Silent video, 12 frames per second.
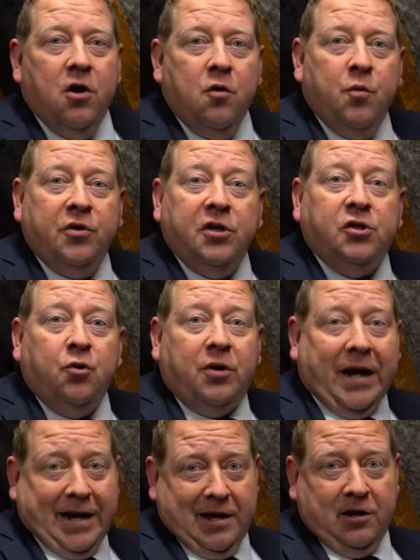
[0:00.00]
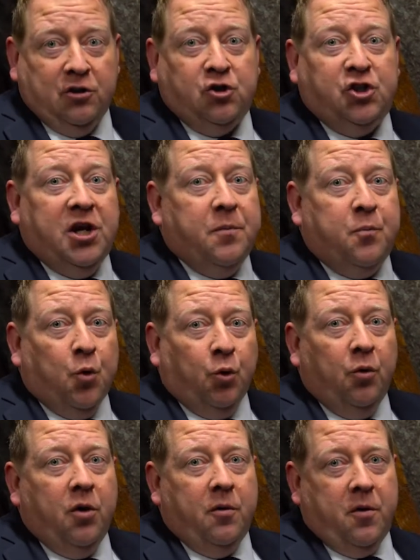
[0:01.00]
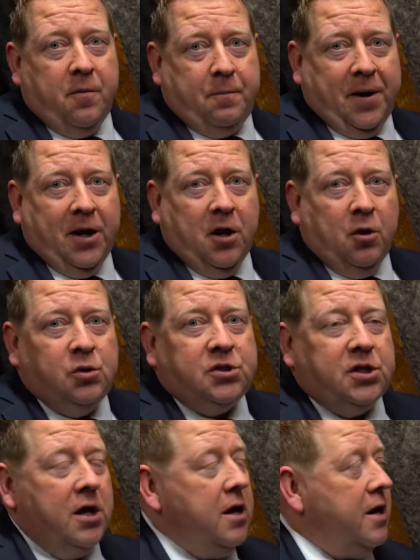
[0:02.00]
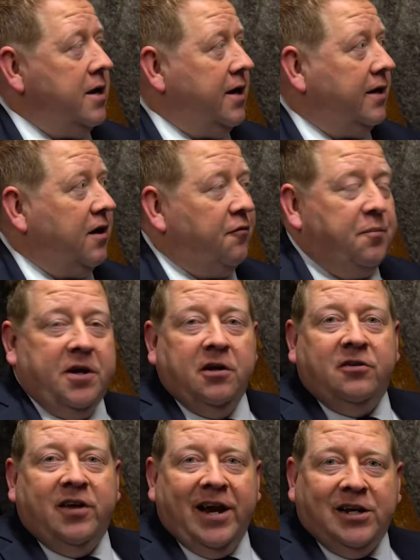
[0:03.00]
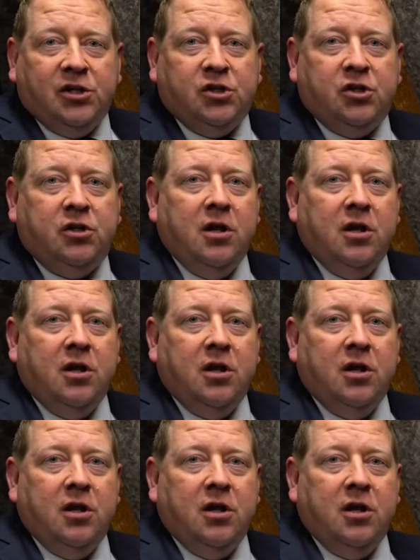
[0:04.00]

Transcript: with this organic sheep wool pillows that have been attached